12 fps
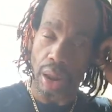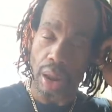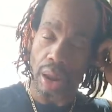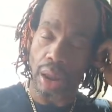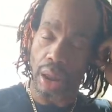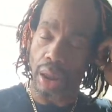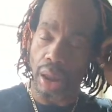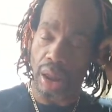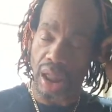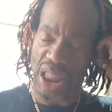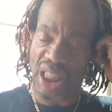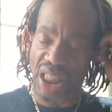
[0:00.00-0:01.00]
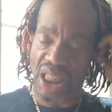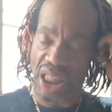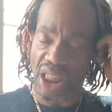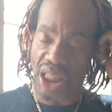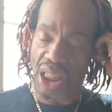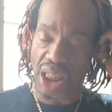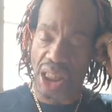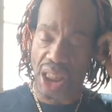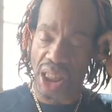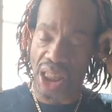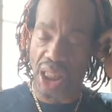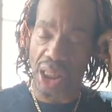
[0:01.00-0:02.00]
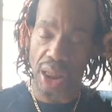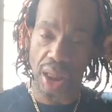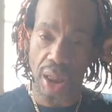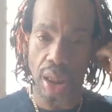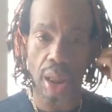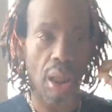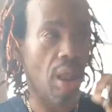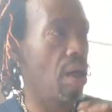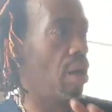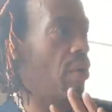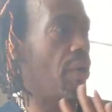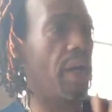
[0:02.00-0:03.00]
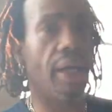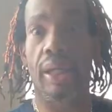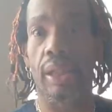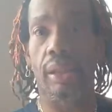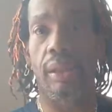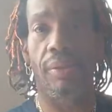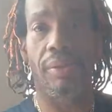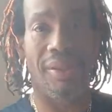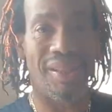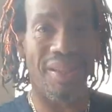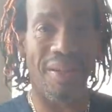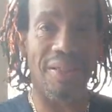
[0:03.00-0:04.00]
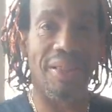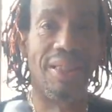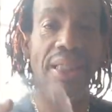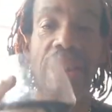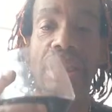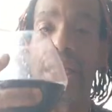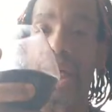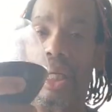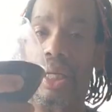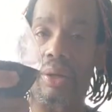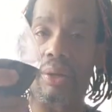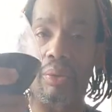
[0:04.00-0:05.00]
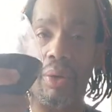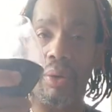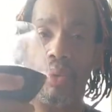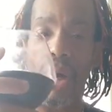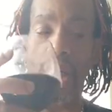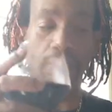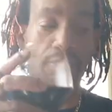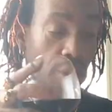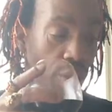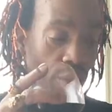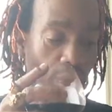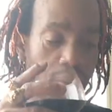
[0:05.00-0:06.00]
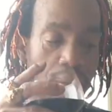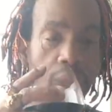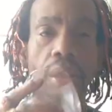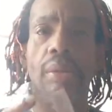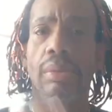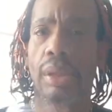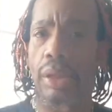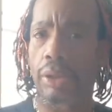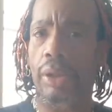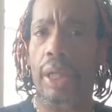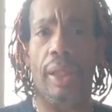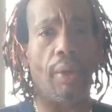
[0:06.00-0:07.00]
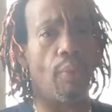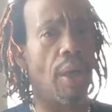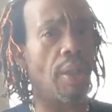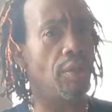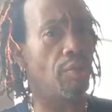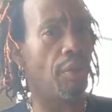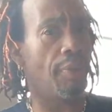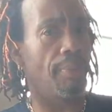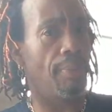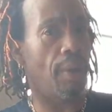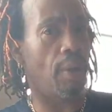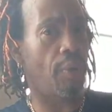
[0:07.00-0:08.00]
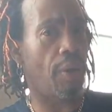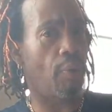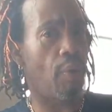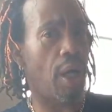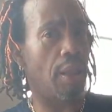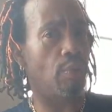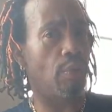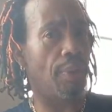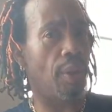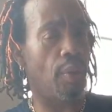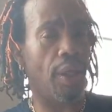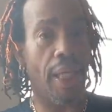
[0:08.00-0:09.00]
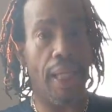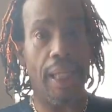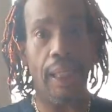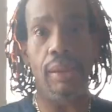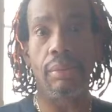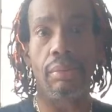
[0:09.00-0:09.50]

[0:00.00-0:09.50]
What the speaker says: Oh, yeah. Oh, I hate it. A little red wine with Merlot. It's okay. The ones drink red wine with Merlot and eat.